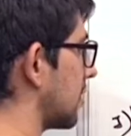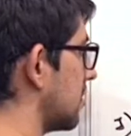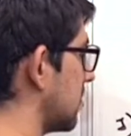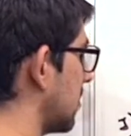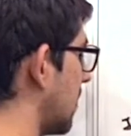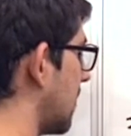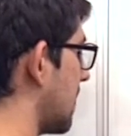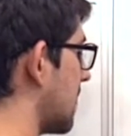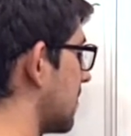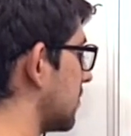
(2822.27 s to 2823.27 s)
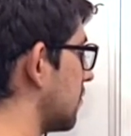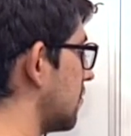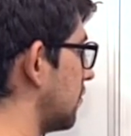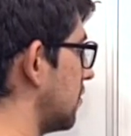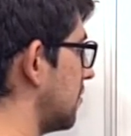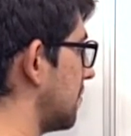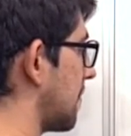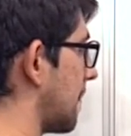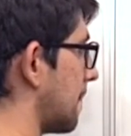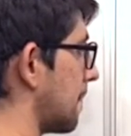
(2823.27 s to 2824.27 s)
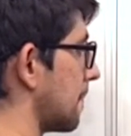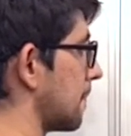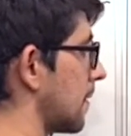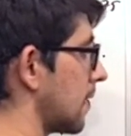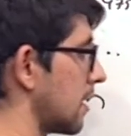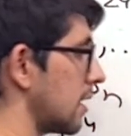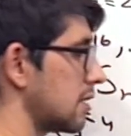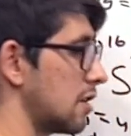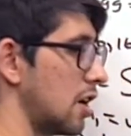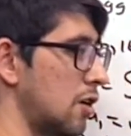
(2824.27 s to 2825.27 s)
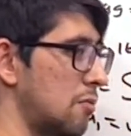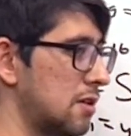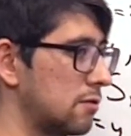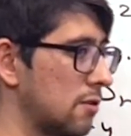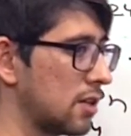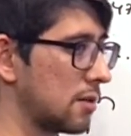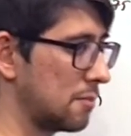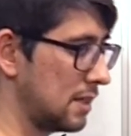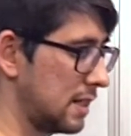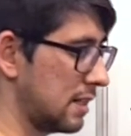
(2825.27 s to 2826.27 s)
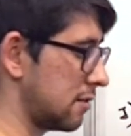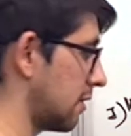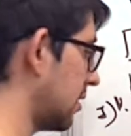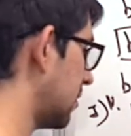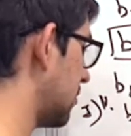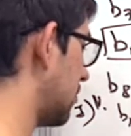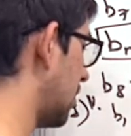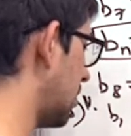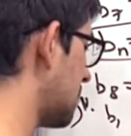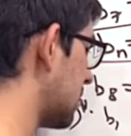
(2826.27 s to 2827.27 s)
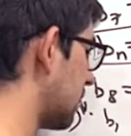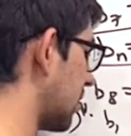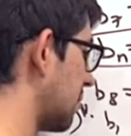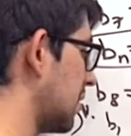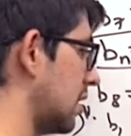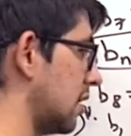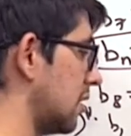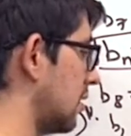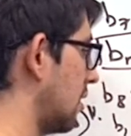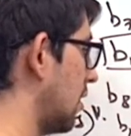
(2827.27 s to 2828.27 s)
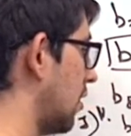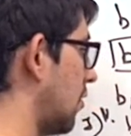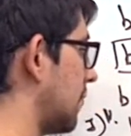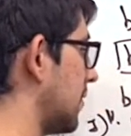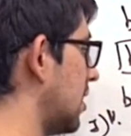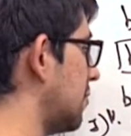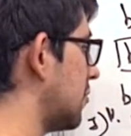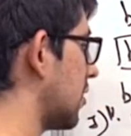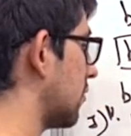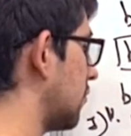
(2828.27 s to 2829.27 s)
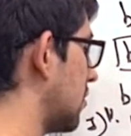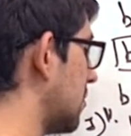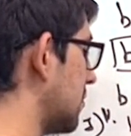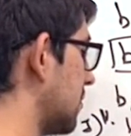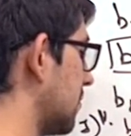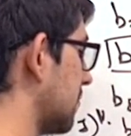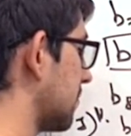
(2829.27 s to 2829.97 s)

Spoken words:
guys. Third term, geometric mean, right? Geometric mean of neighboring terms